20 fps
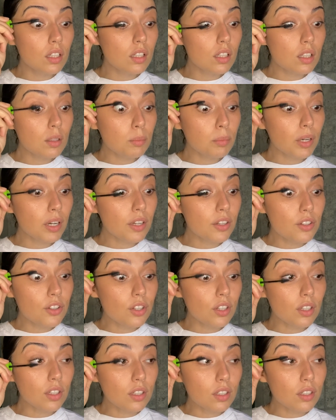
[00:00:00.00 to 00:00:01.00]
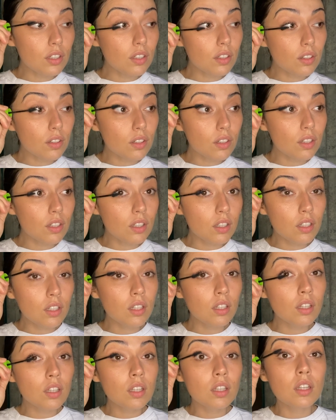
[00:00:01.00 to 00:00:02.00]
the brush is
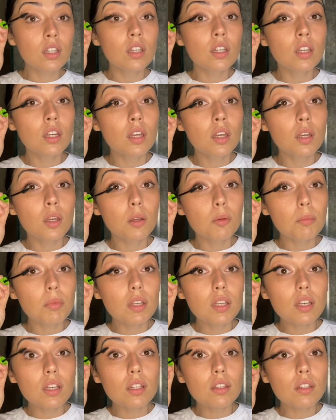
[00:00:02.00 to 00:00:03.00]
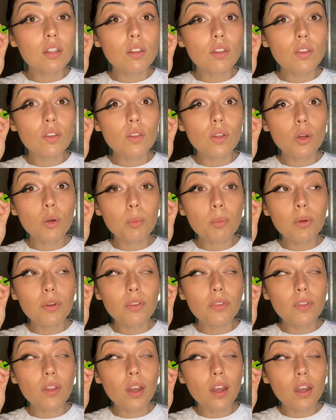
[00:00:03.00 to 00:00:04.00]
because it's so
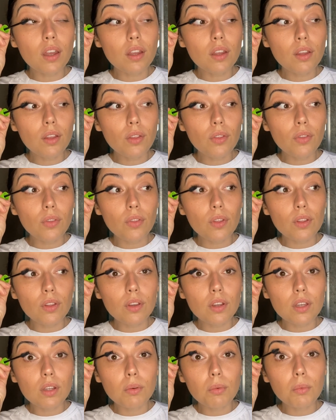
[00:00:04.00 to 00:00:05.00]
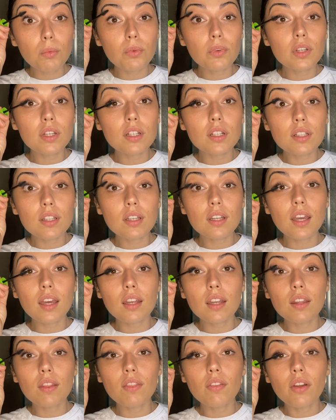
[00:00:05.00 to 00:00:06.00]
precise and you could really get
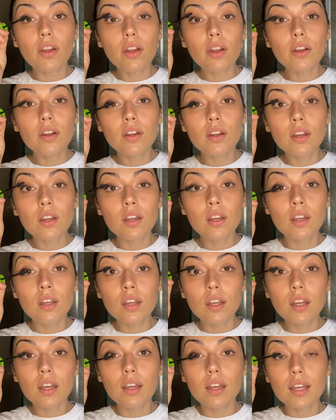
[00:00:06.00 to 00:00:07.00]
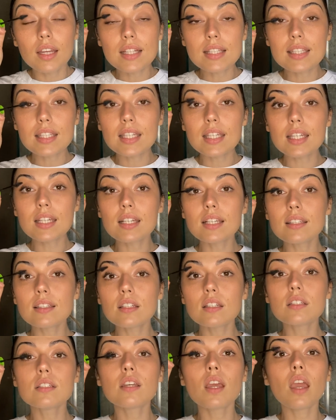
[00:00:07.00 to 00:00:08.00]
in there. It's easy
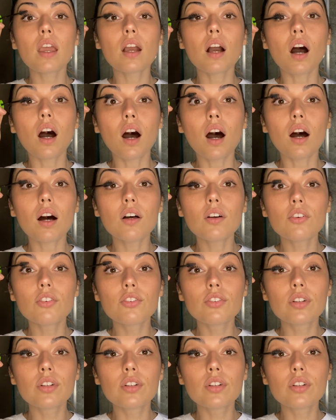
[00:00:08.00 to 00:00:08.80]
to take off.